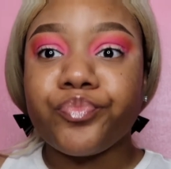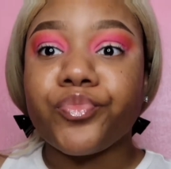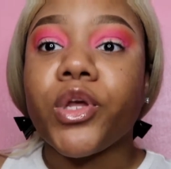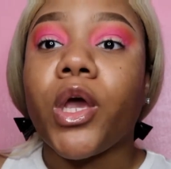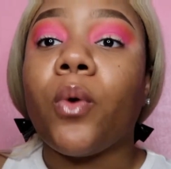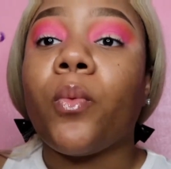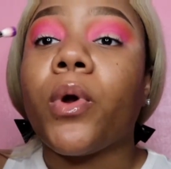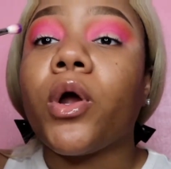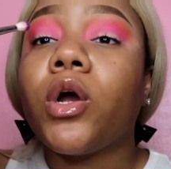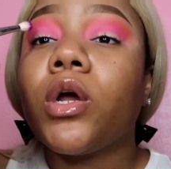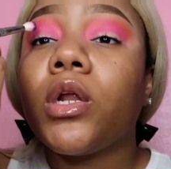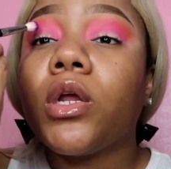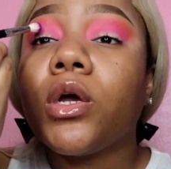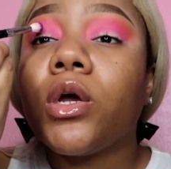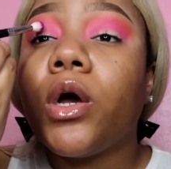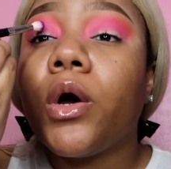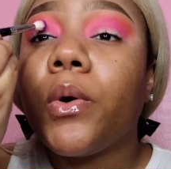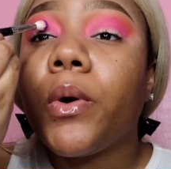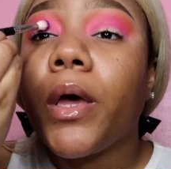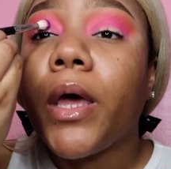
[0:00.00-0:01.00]
And we're going to
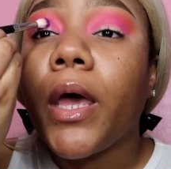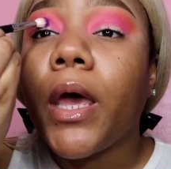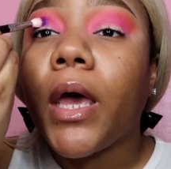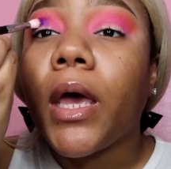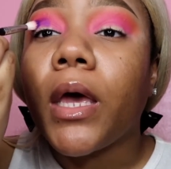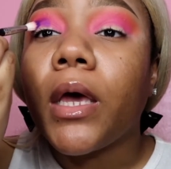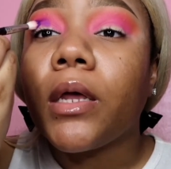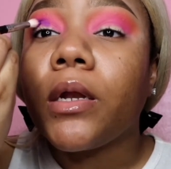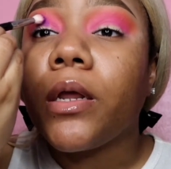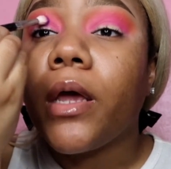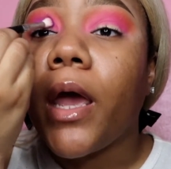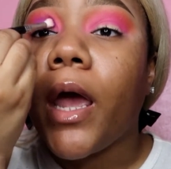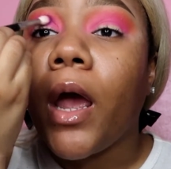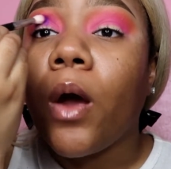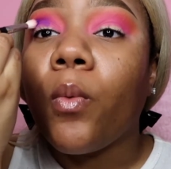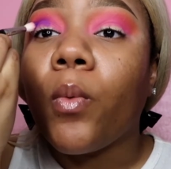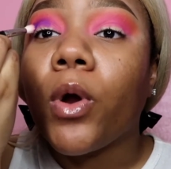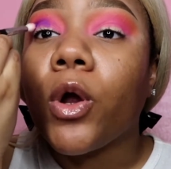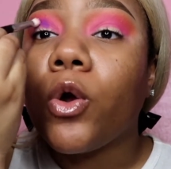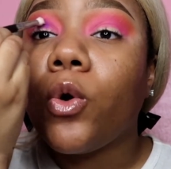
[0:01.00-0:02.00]
go ahead
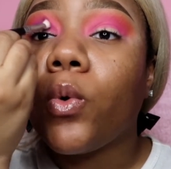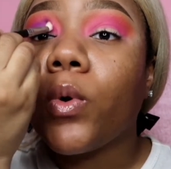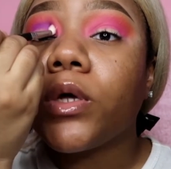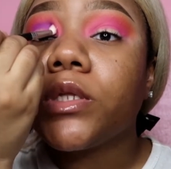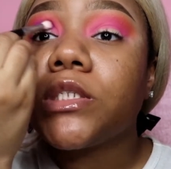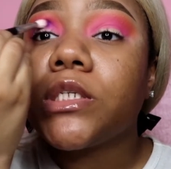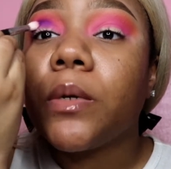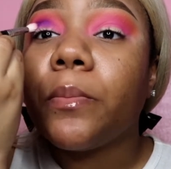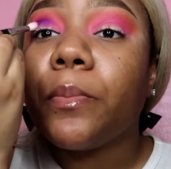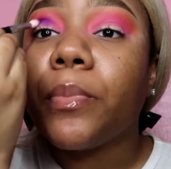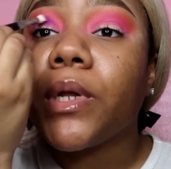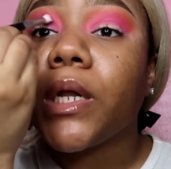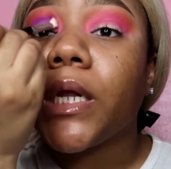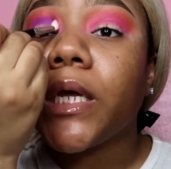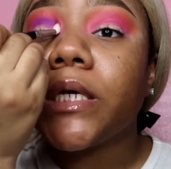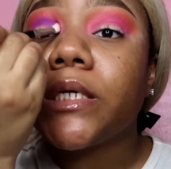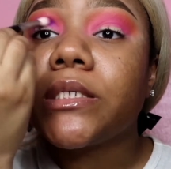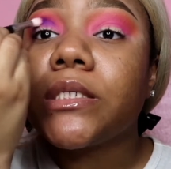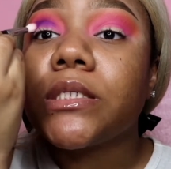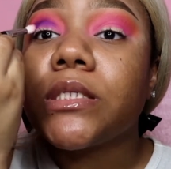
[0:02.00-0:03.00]
and we're going to
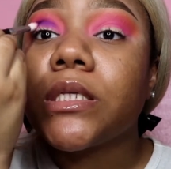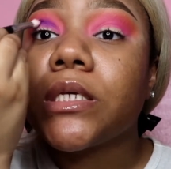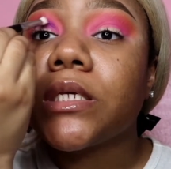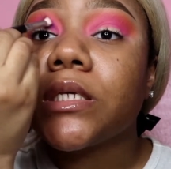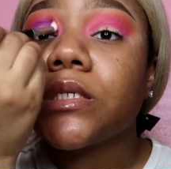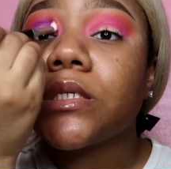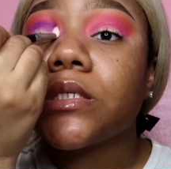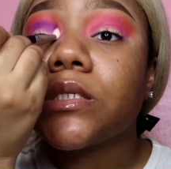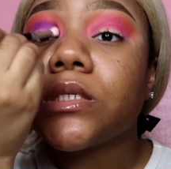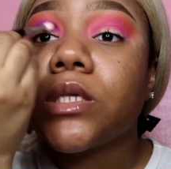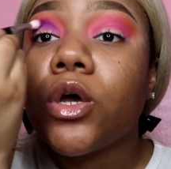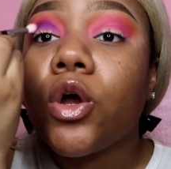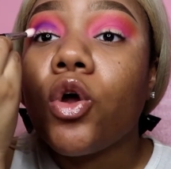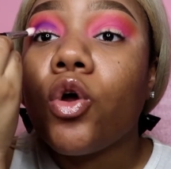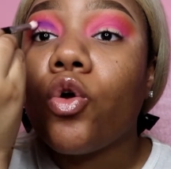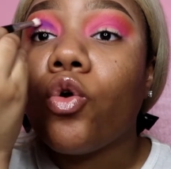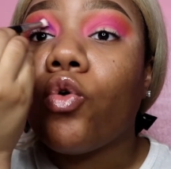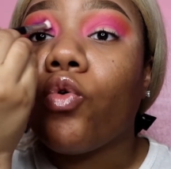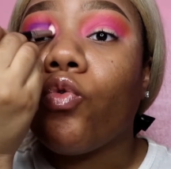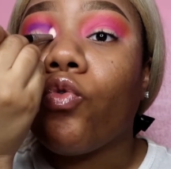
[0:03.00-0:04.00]
place this
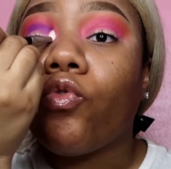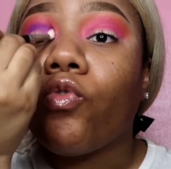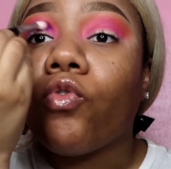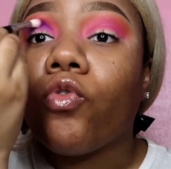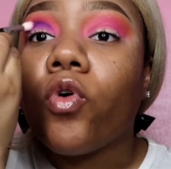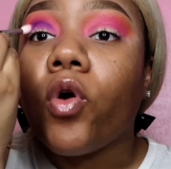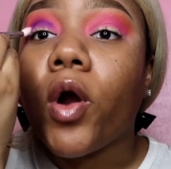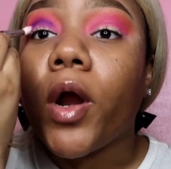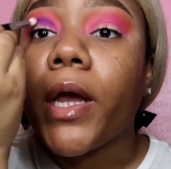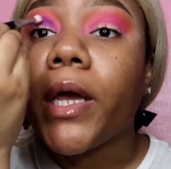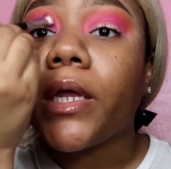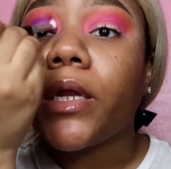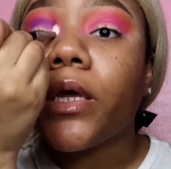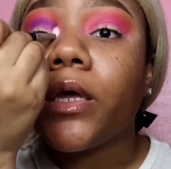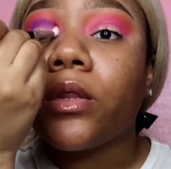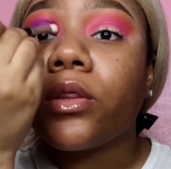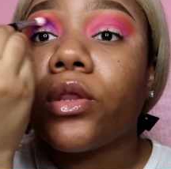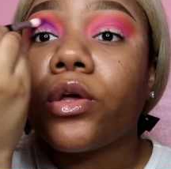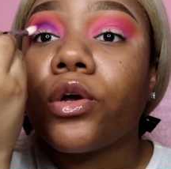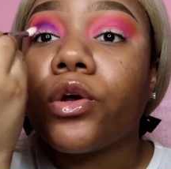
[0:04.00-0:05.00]
right
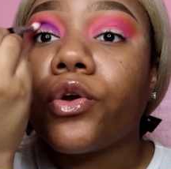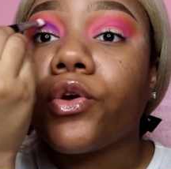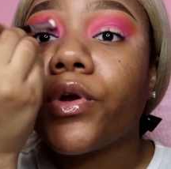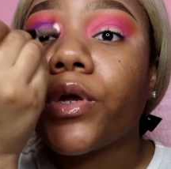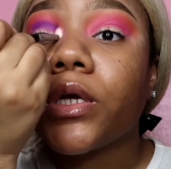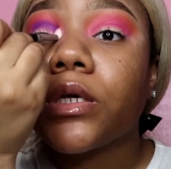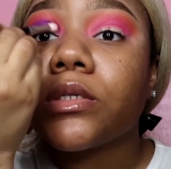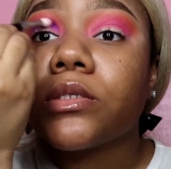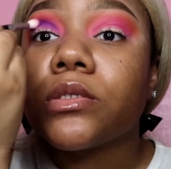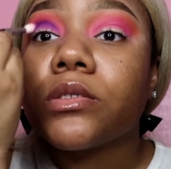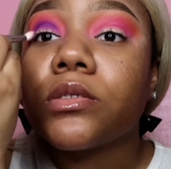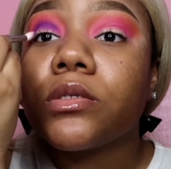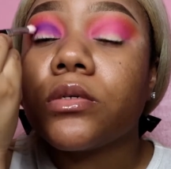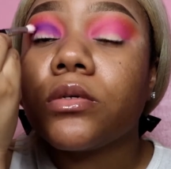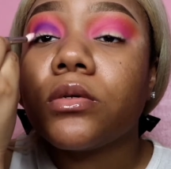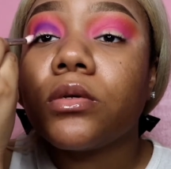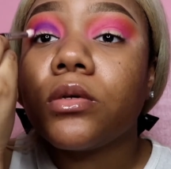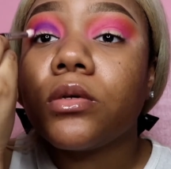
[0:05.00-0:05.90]
in the crease.